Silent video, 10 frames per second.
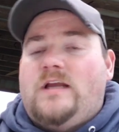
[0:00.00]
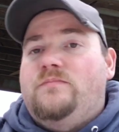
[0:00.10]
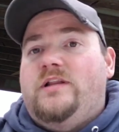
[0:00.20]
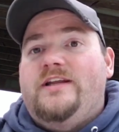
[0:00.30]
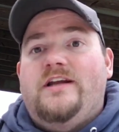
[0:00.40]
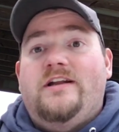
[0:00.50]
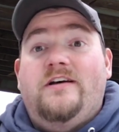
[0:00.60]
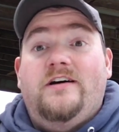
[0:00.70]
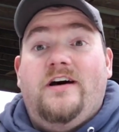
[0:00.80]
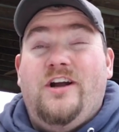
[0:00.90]
complete and
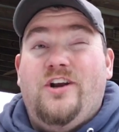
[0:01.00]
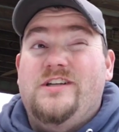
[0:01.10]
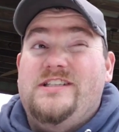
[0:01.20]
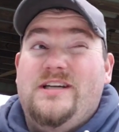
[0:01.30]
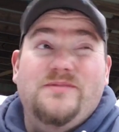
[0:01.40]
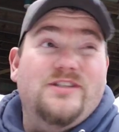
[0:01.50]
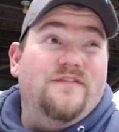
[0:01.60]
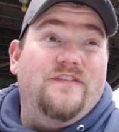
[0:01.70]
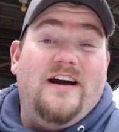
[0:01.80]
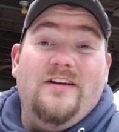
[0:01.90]
utter
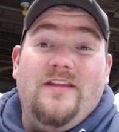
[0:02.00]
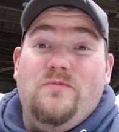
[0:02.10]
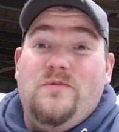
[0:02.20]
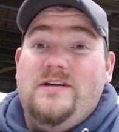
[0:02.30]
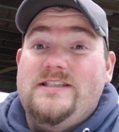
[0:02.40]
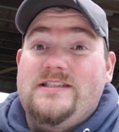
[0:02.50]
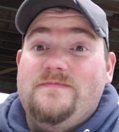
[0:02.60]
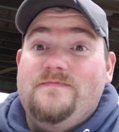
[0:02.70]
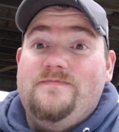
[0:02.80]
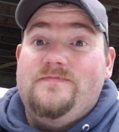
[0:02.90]
dumpster fire that was
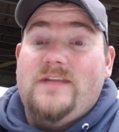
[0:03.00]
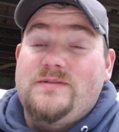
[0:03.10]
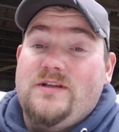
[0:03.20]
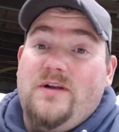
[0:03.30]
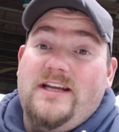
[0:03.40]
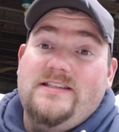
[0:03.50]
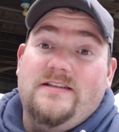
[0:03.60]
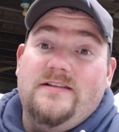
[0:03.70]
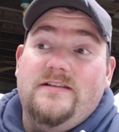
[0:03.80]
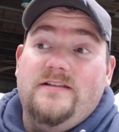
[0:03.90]
Episode 8,